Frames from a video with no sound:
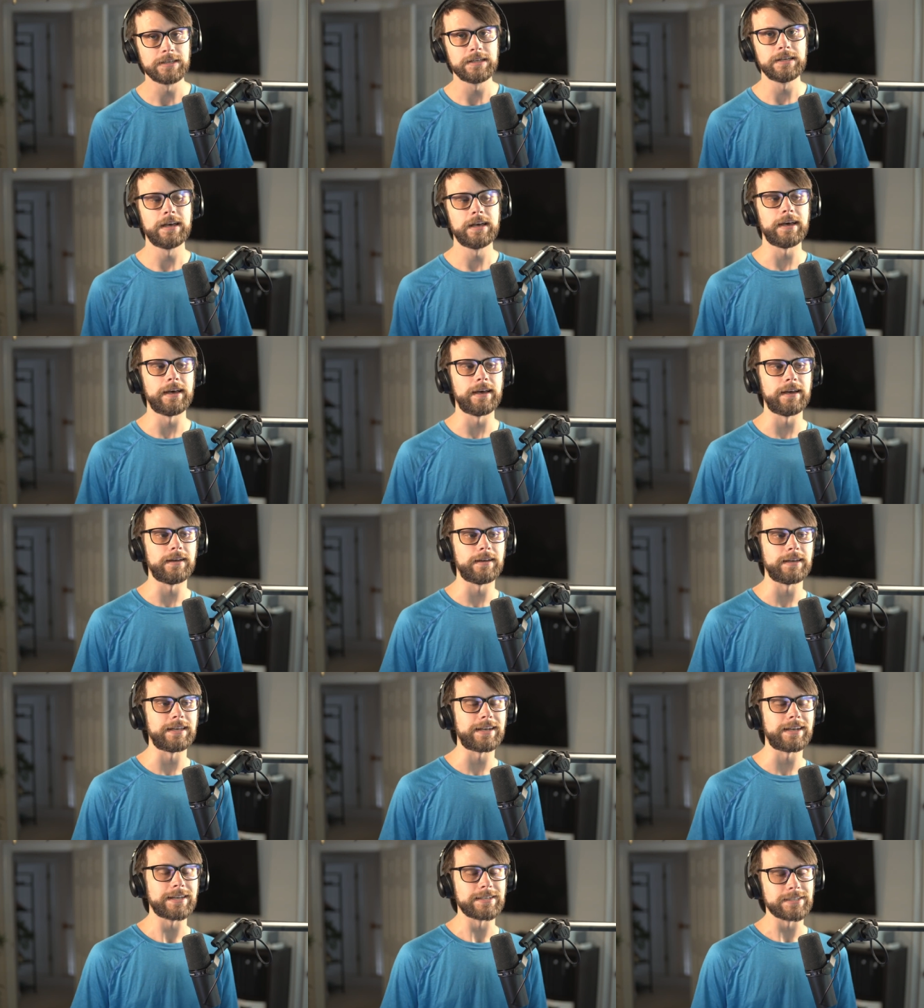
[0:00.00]
uh,
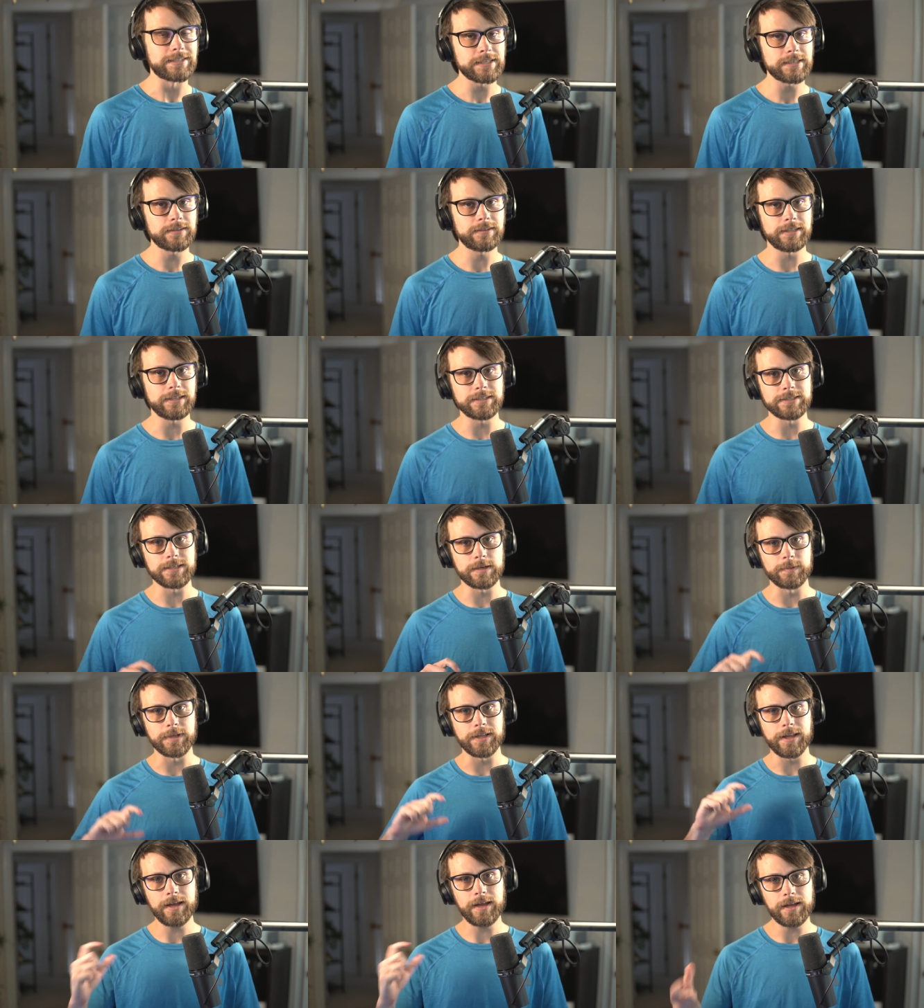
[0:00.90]
and ideally
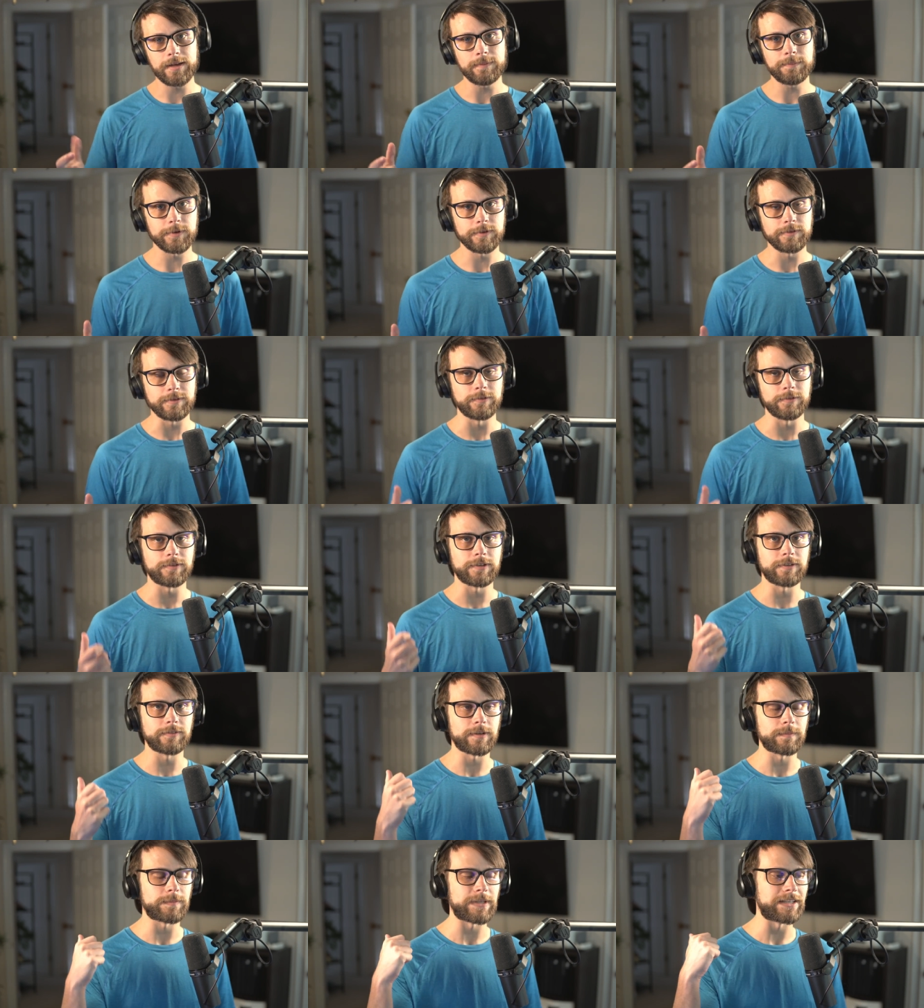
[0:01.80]
double up using
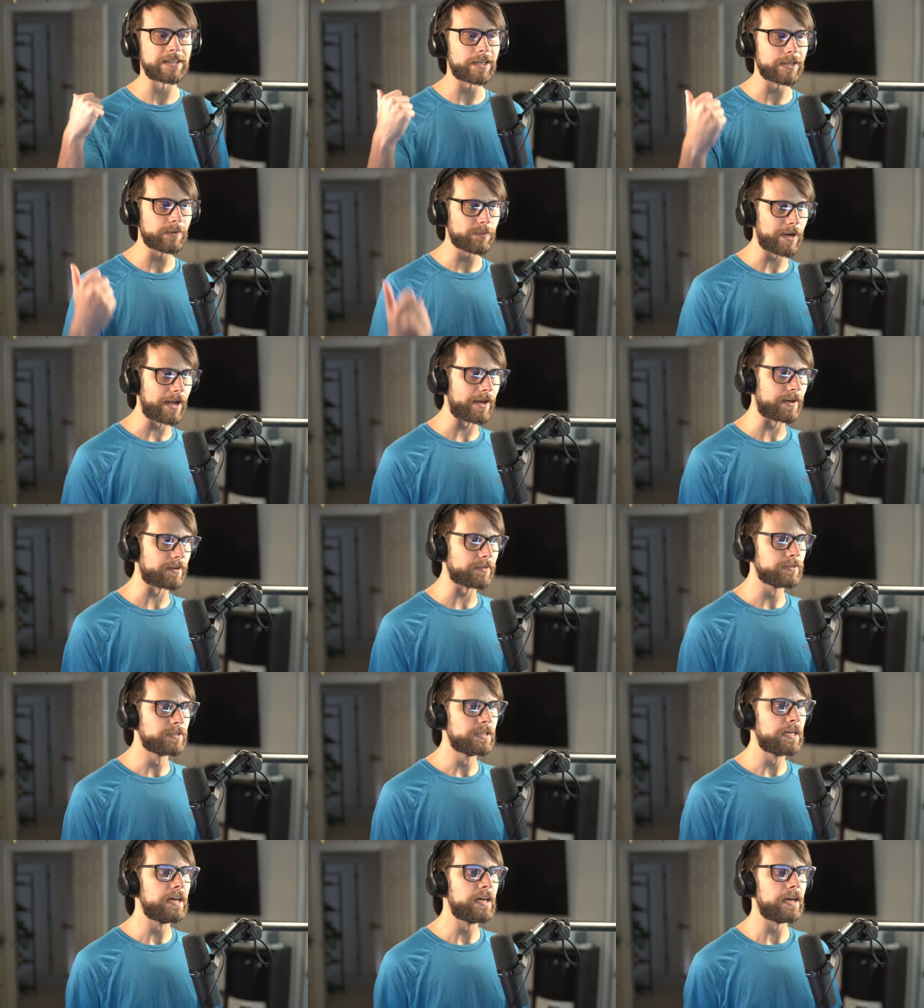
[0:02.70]
something like Rao
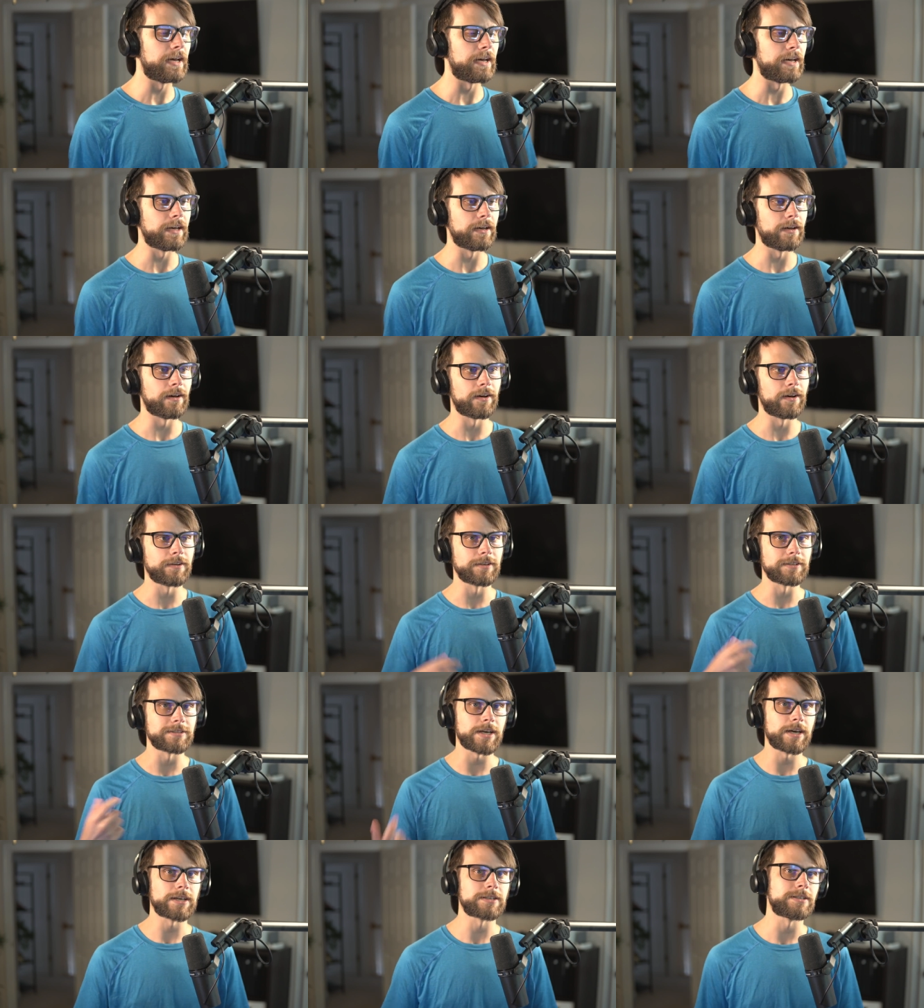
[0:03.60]
uh, on
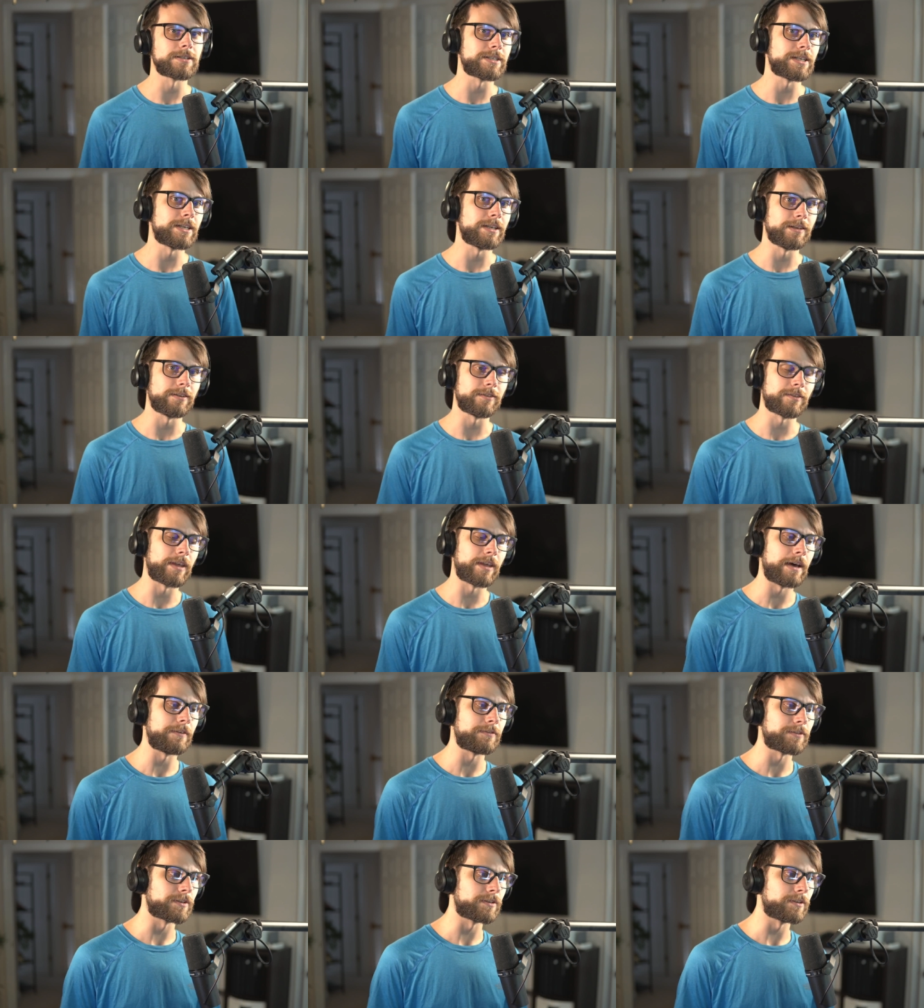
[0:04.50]
Natasha's Hideous
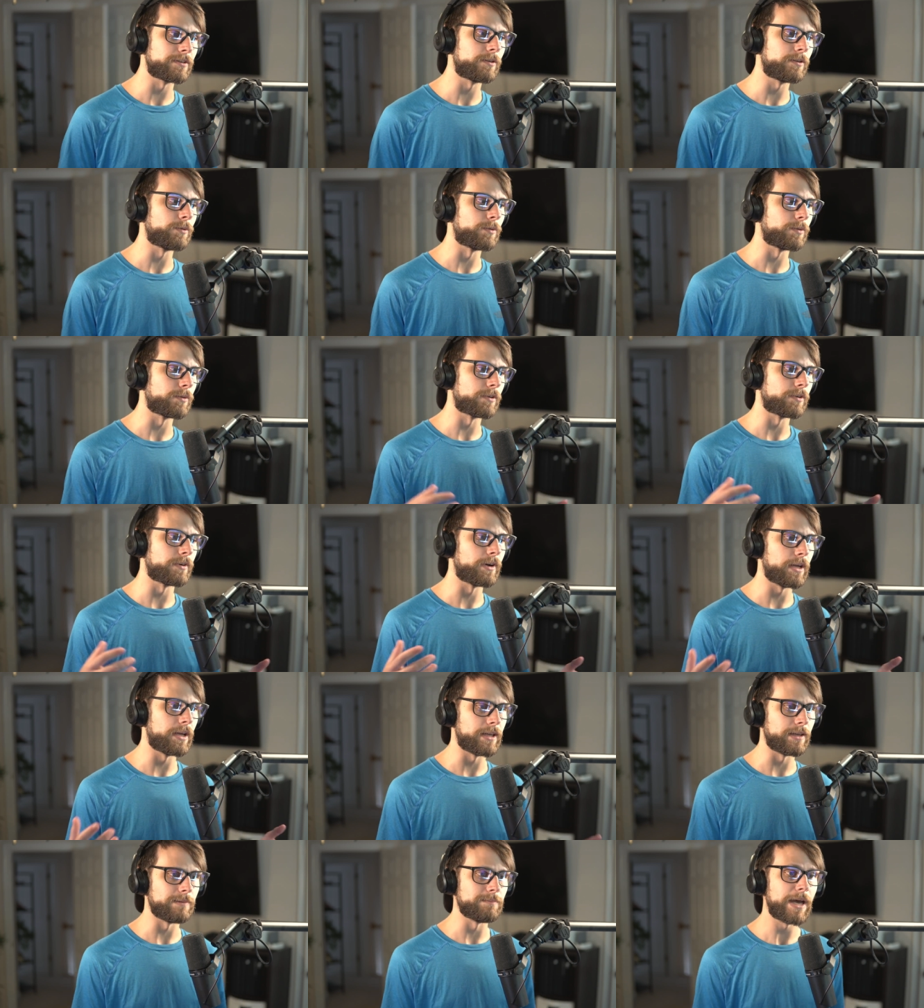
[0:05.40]
Laughter or
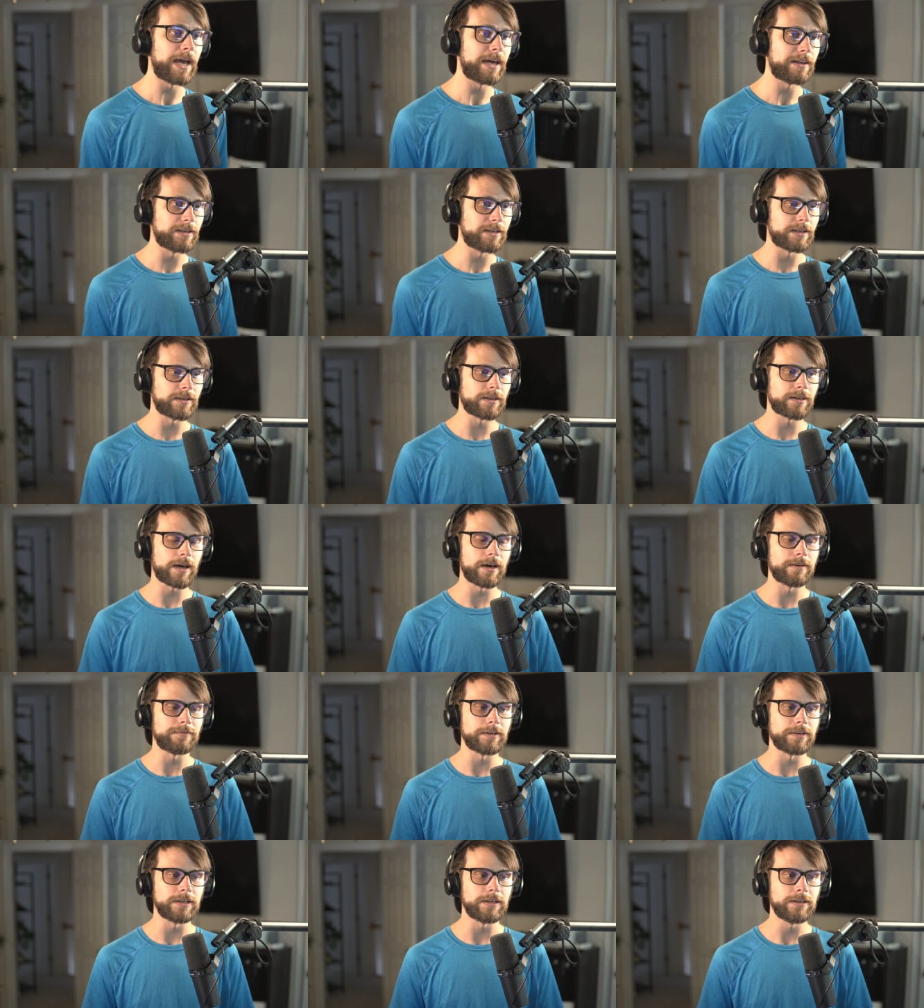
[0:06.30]
a Maddening
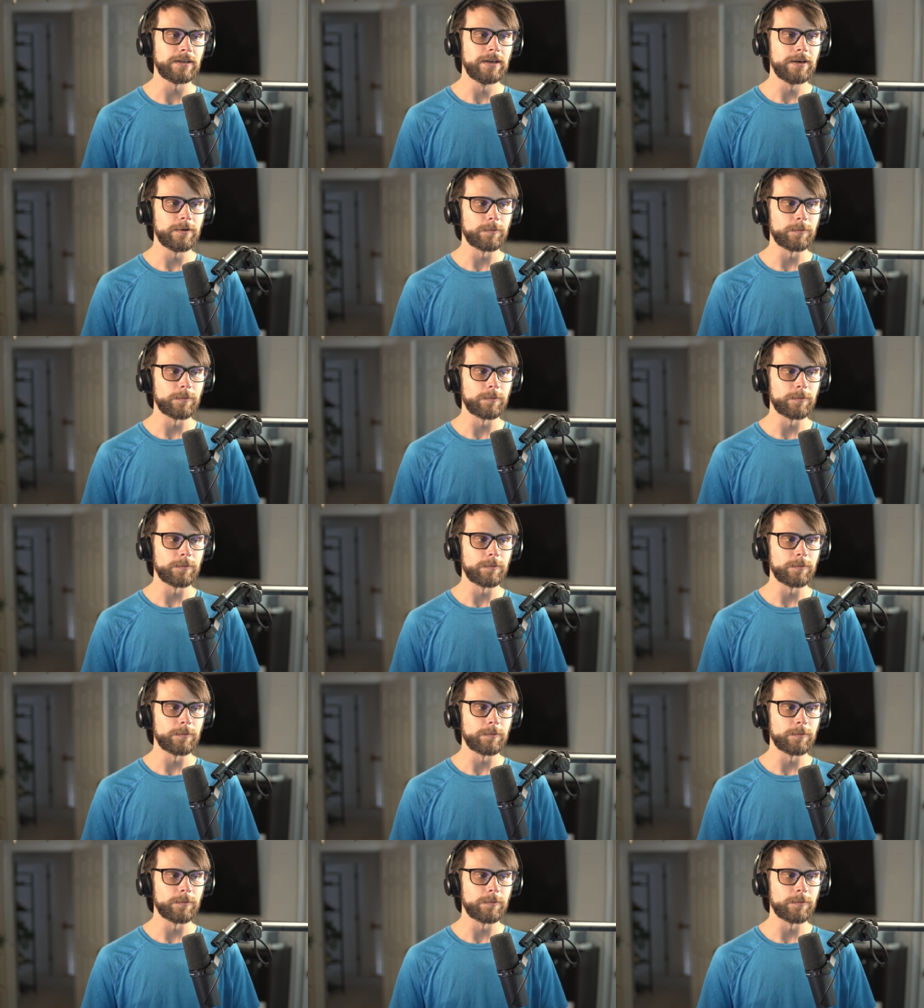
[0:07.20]
Cacophony.